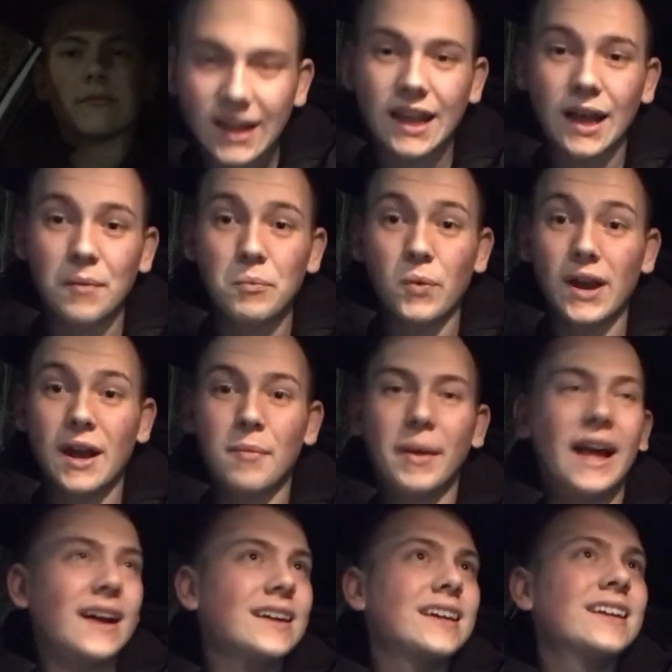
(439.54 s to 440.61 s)
And we are
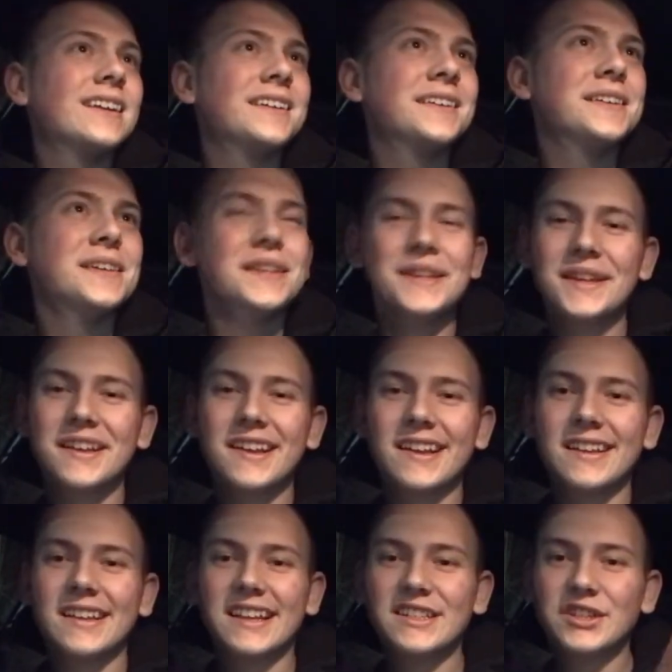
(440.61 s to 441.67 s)
back. At
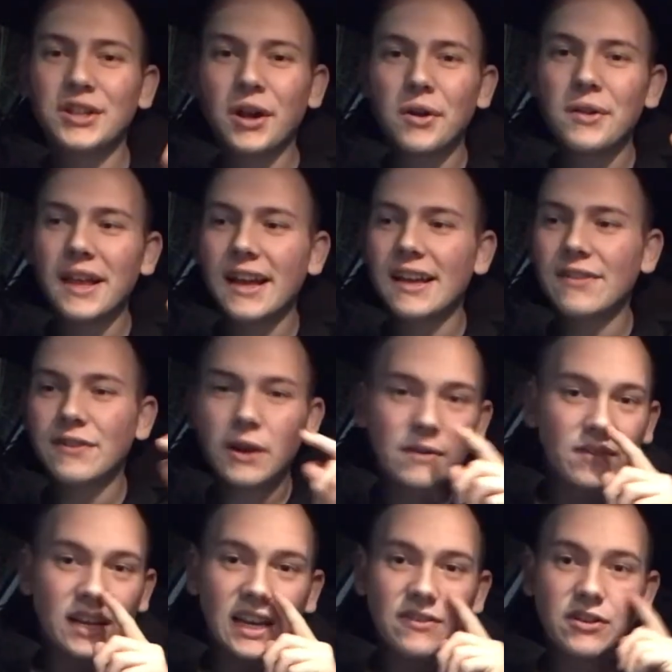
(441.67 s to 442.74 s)
least you know that if you
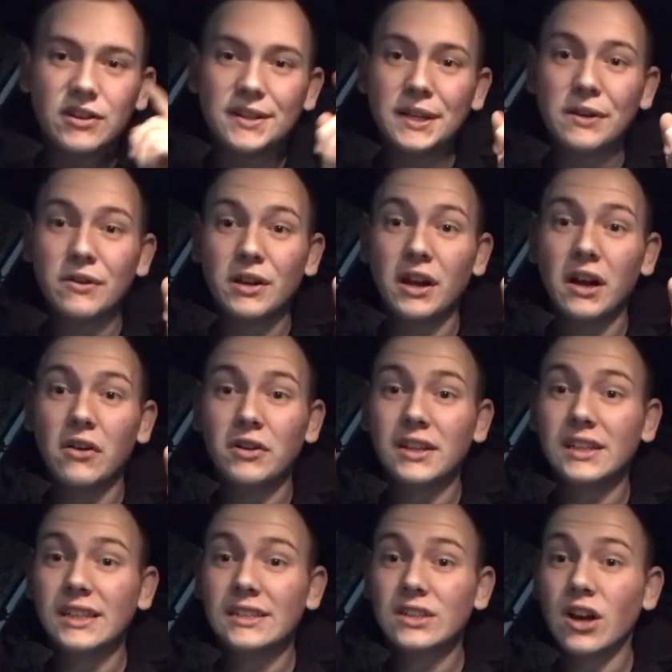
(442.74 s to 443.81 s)
ever leave your interior light on in
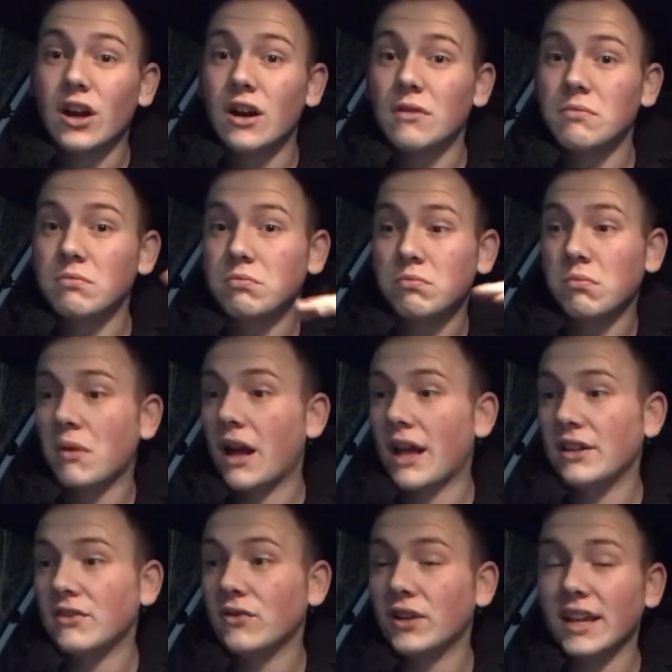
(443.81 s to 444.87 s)
this car
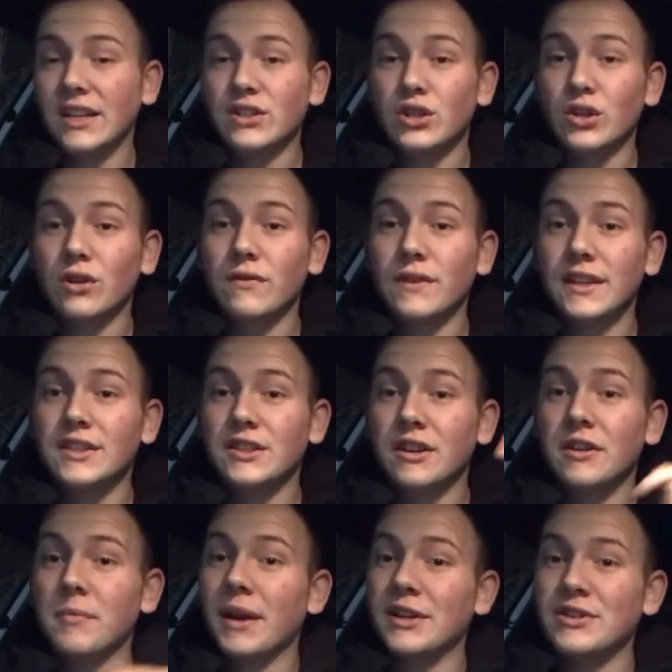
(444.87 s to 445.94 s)
and you've got the engine off, at least you know
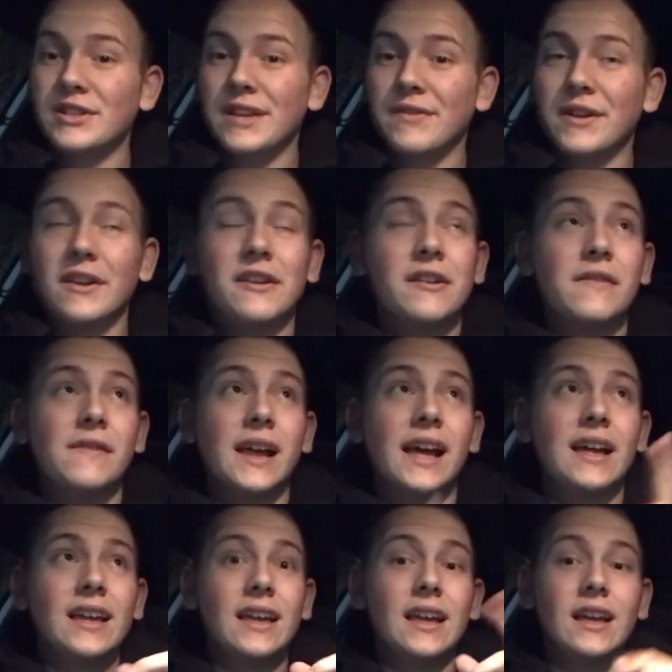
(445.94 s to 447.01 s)
your battery's never going to go flat.
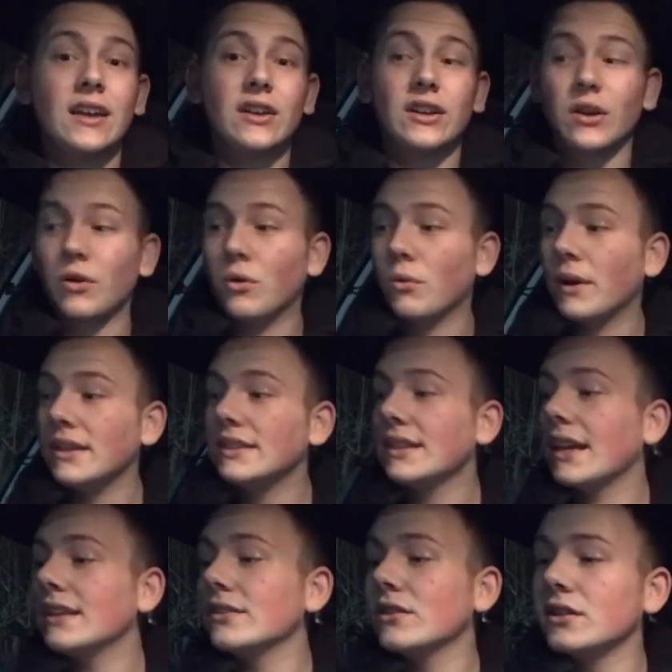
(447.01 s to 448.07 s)
It always
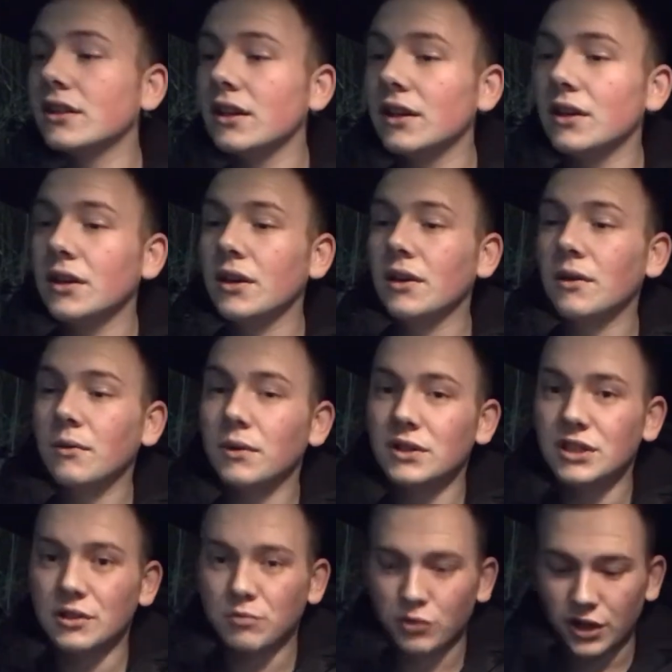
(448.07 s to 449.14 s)
stays on,
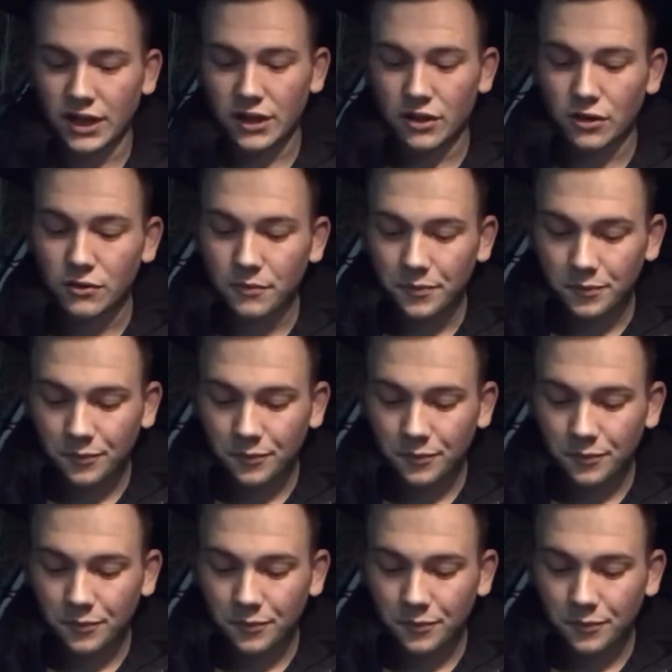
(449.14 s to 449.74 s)
which is pretty cool.